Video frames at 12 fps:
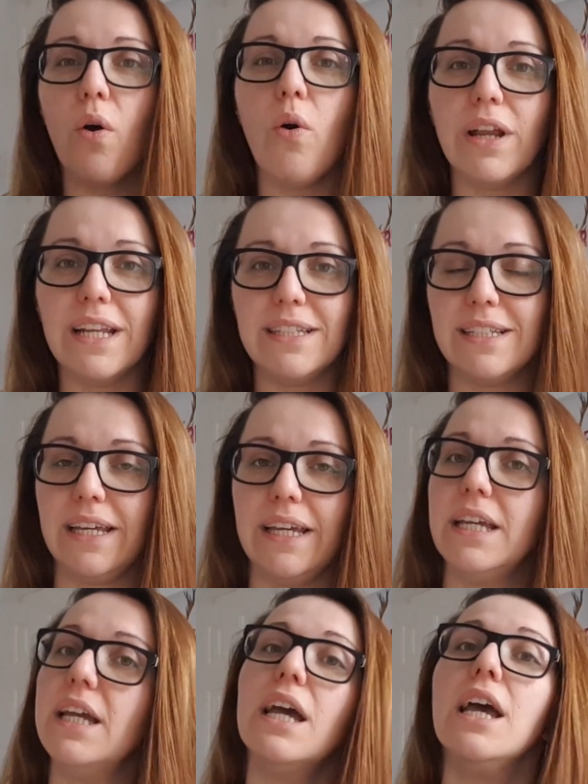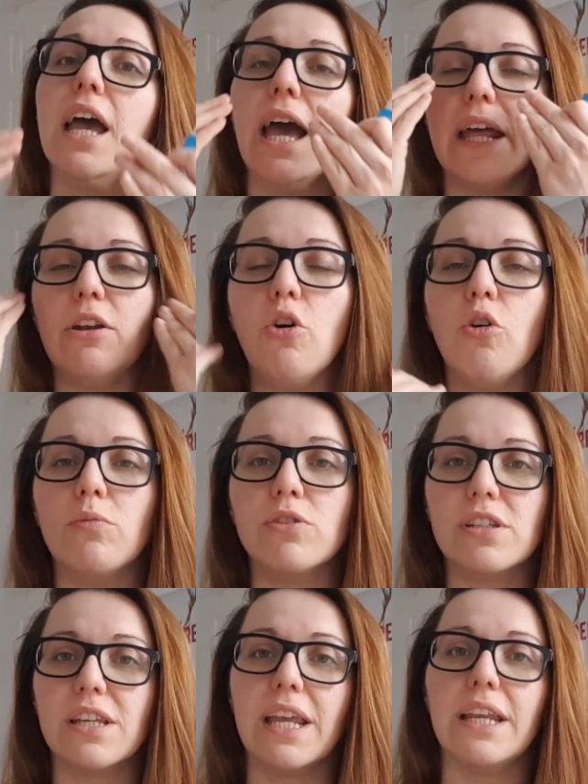oily T and normal
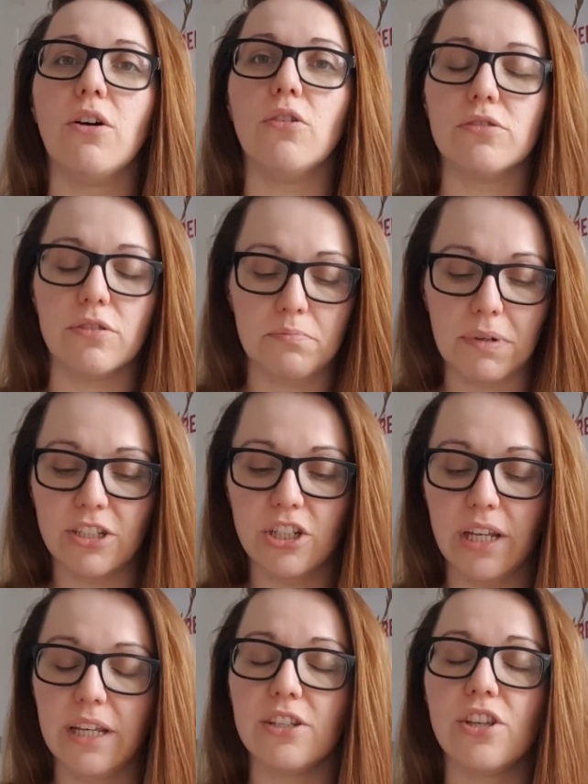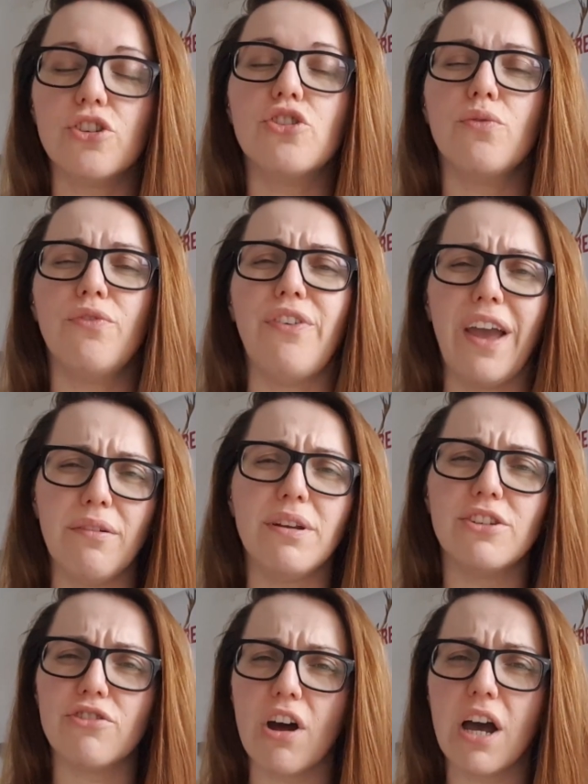skin on my cheeks, to very
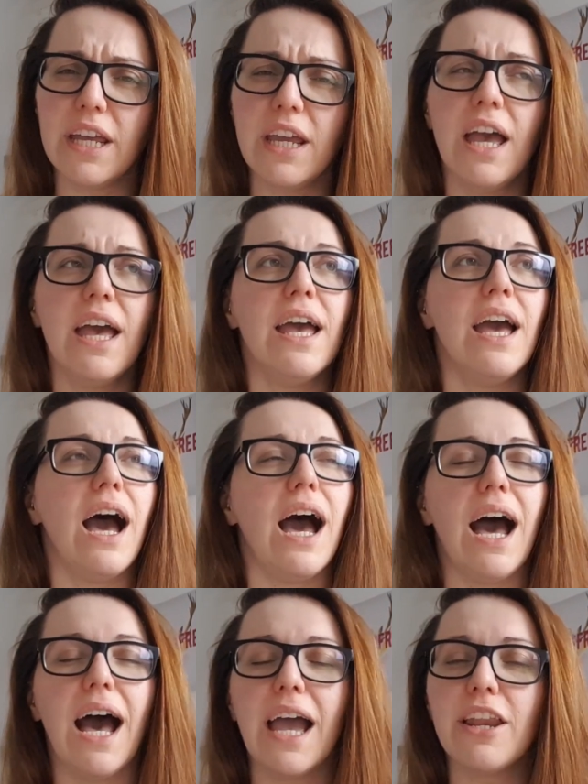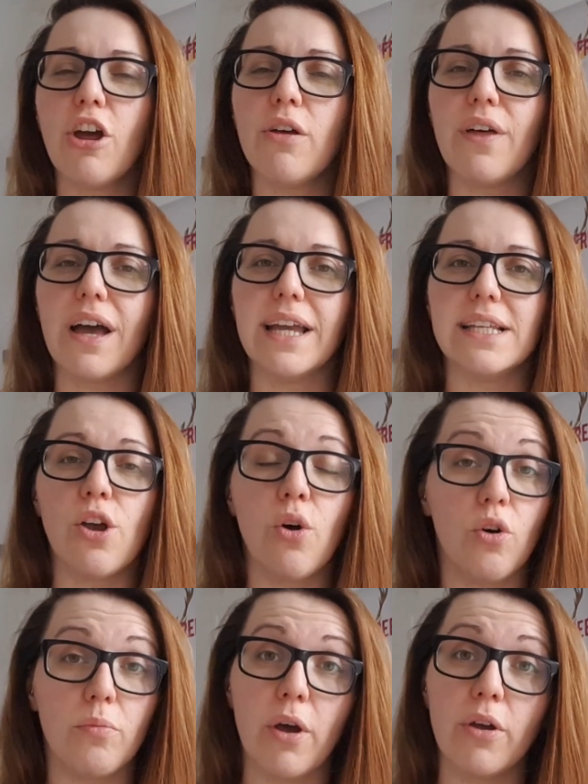dry. I know that is
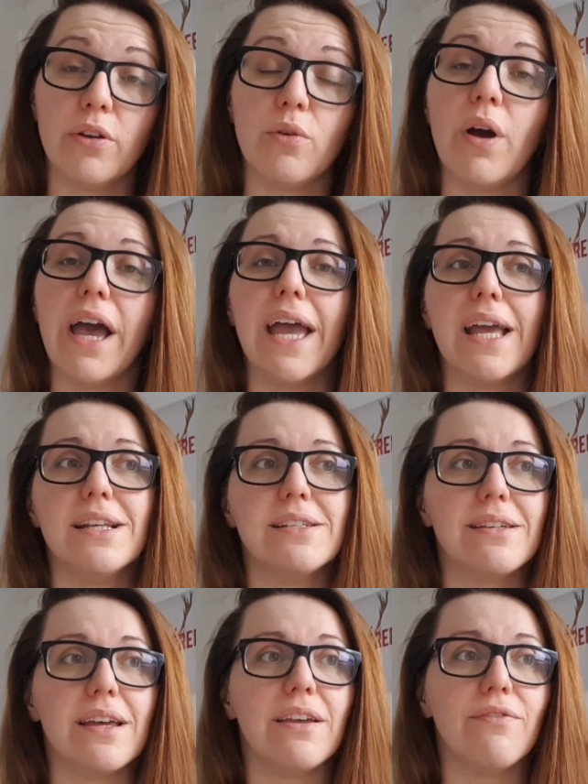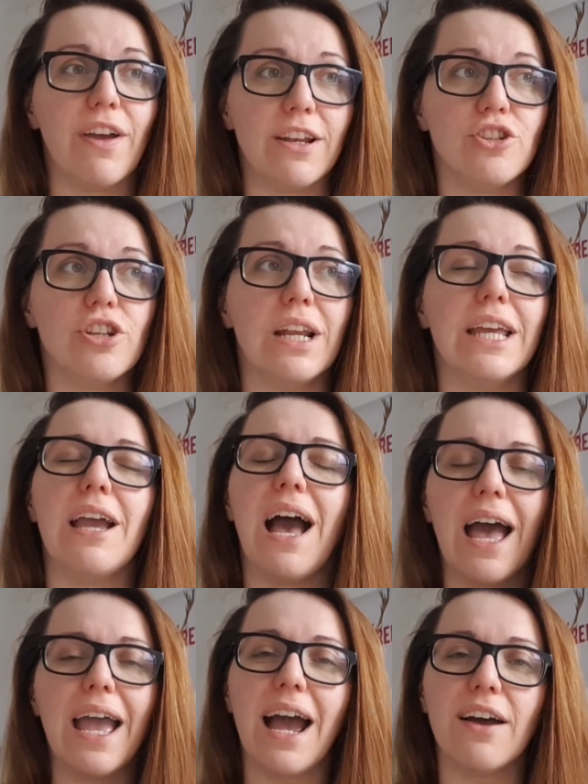hormonal, and eventually
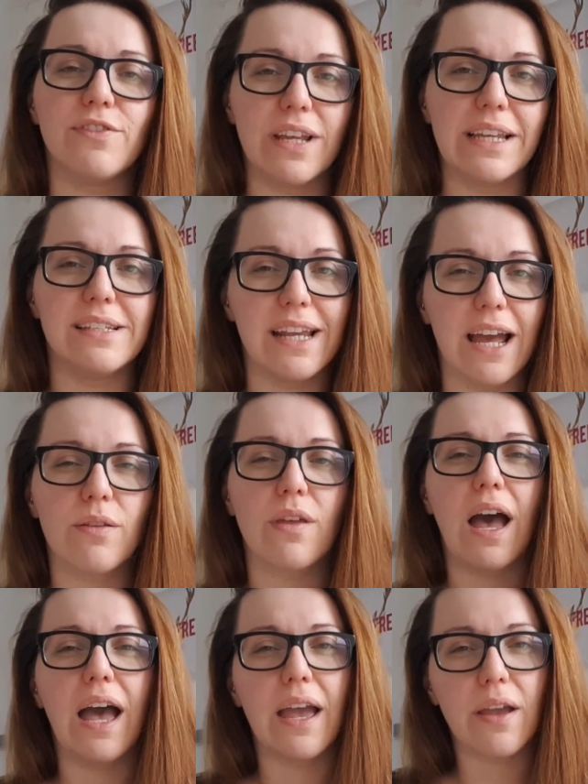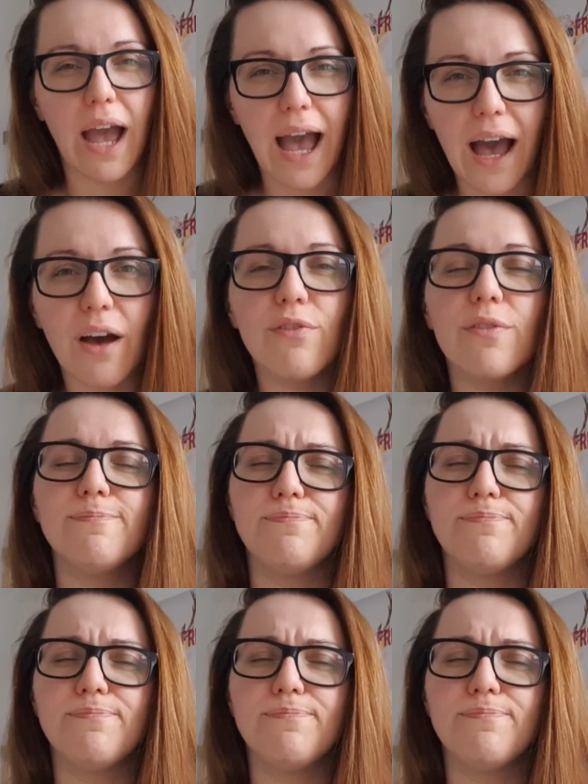I have days now that I have